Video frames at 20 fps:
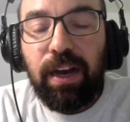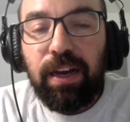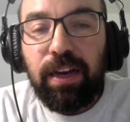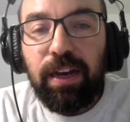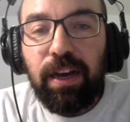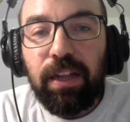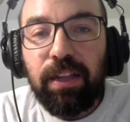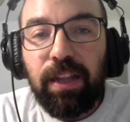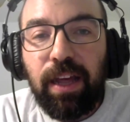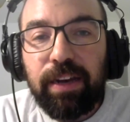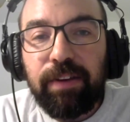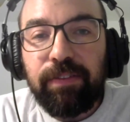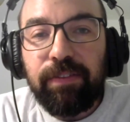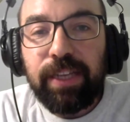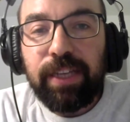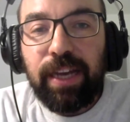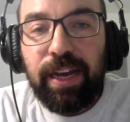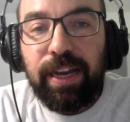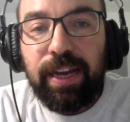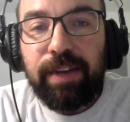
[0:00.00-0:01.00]
A lot of
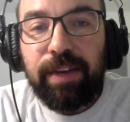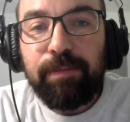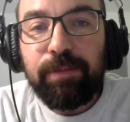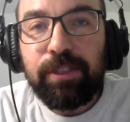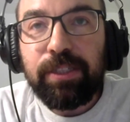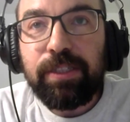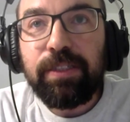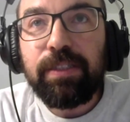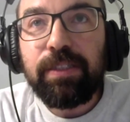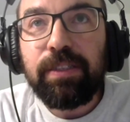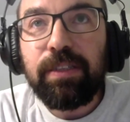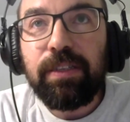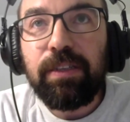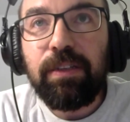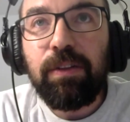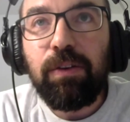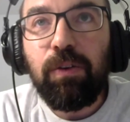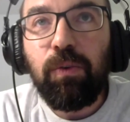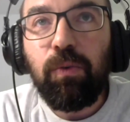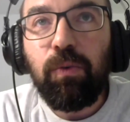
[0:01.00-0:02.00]
times,
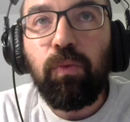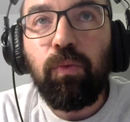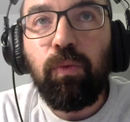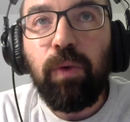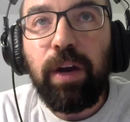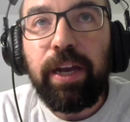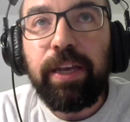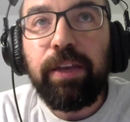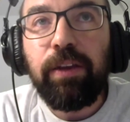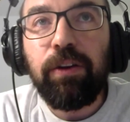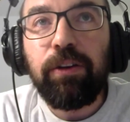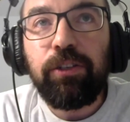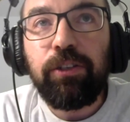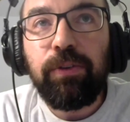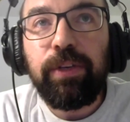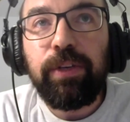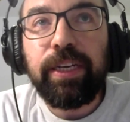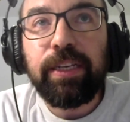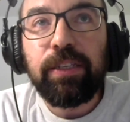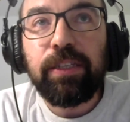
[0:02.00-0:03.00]
what you're
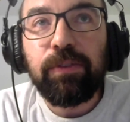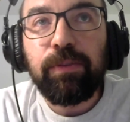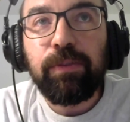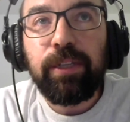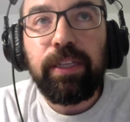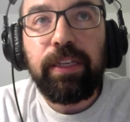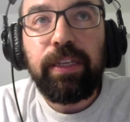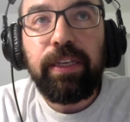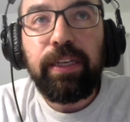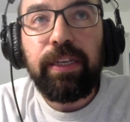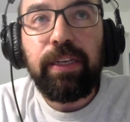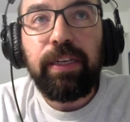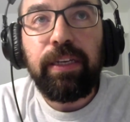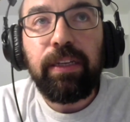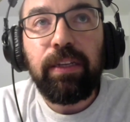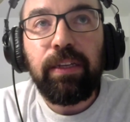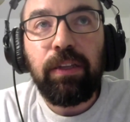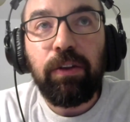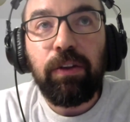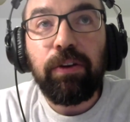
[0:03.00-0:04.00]
doing is
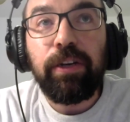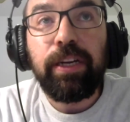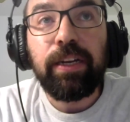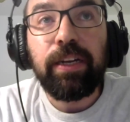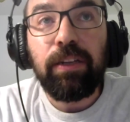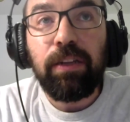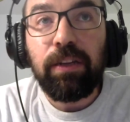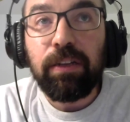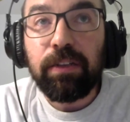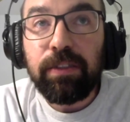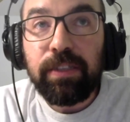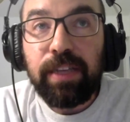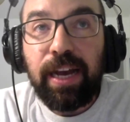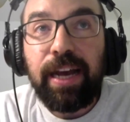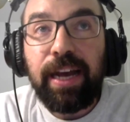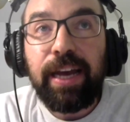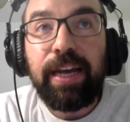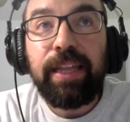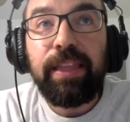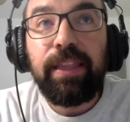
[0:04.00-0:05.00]
really learning
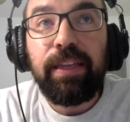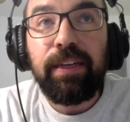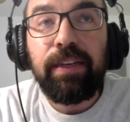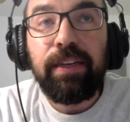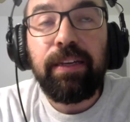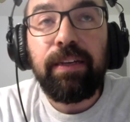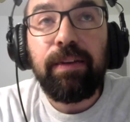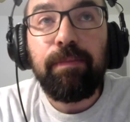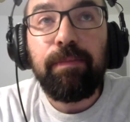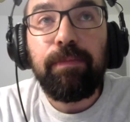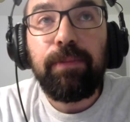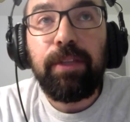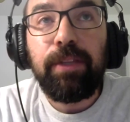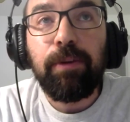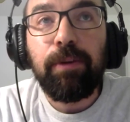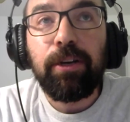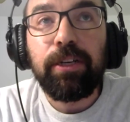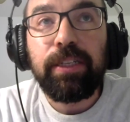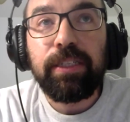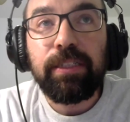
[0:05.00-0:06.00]
alongside
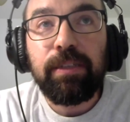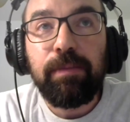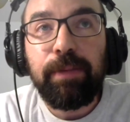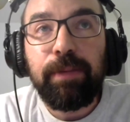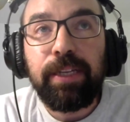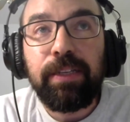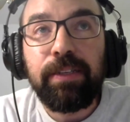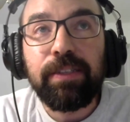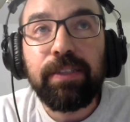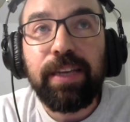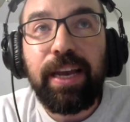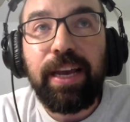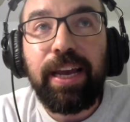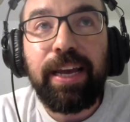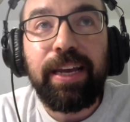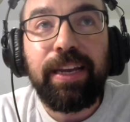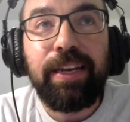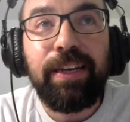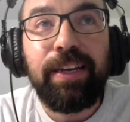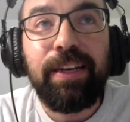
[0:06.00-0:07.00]
the participants,
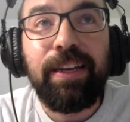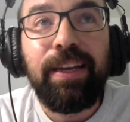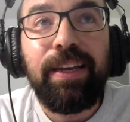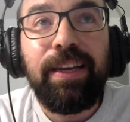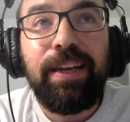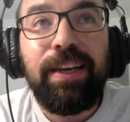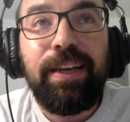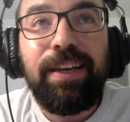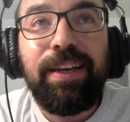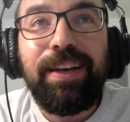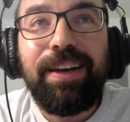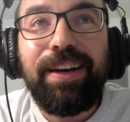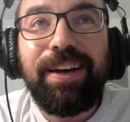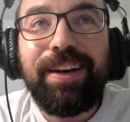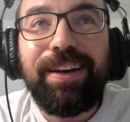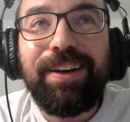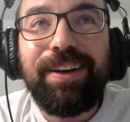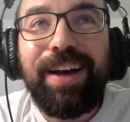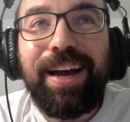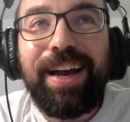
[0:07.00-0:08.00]
and
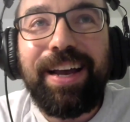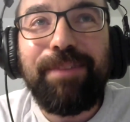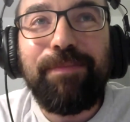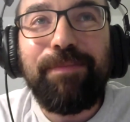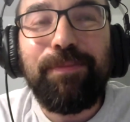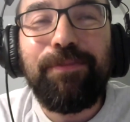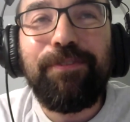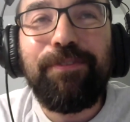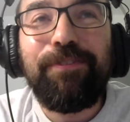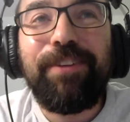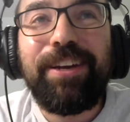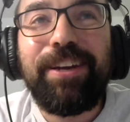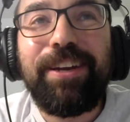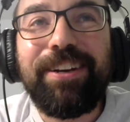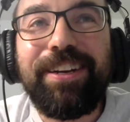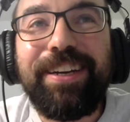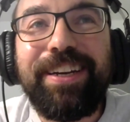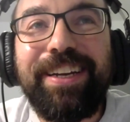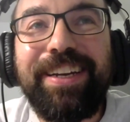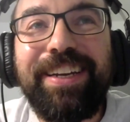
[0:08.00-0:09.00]
I'm
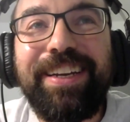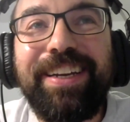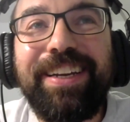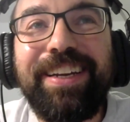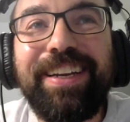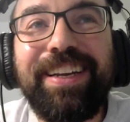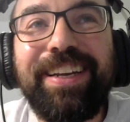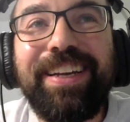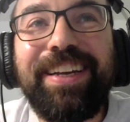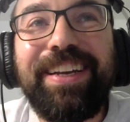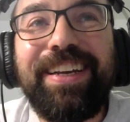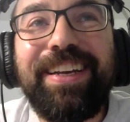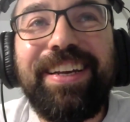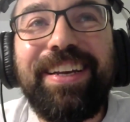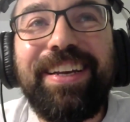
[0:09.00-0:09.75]
very